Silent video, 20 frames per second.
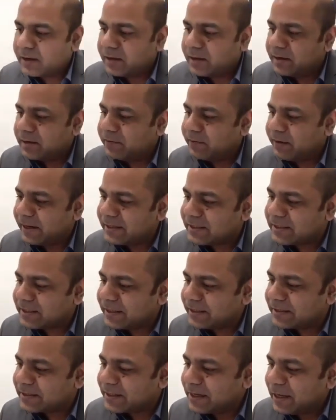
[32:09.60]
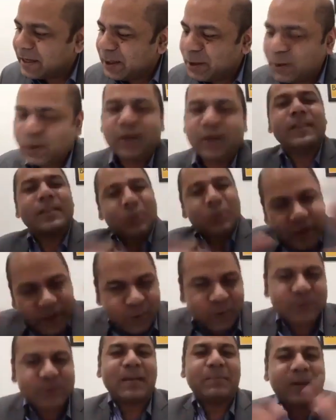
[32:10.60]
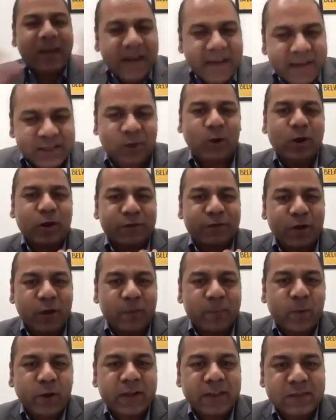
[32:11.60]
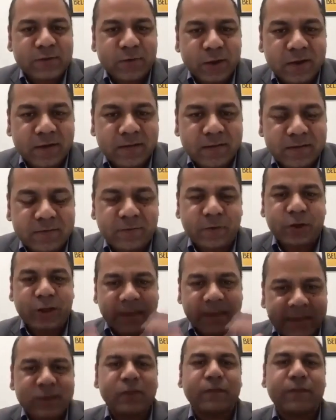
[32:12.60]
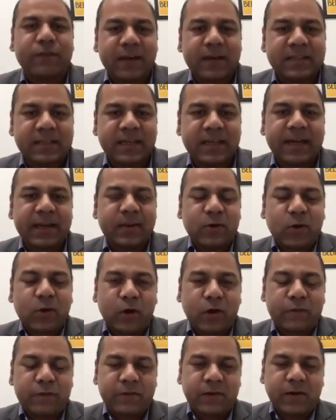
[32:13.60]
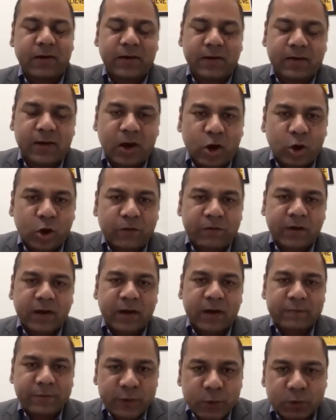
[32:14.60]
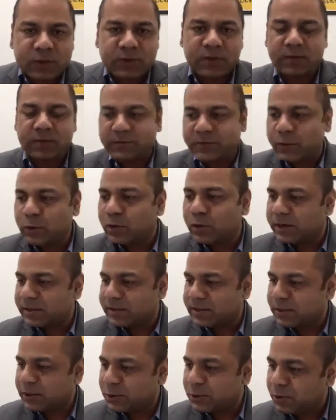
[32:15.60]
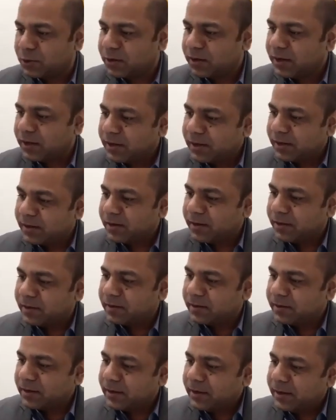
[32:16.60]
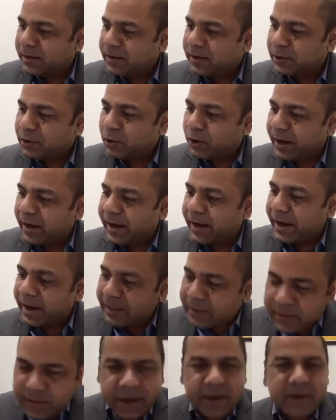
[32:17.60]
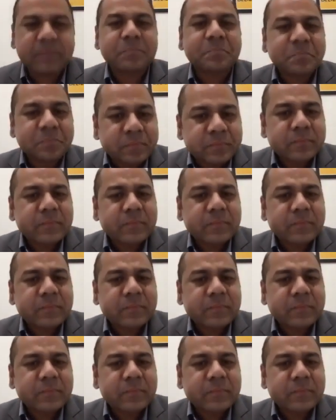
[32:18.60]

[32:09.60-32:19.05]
devices. Just trying to summarize all of your points for the ease of understanding of our viewers. And then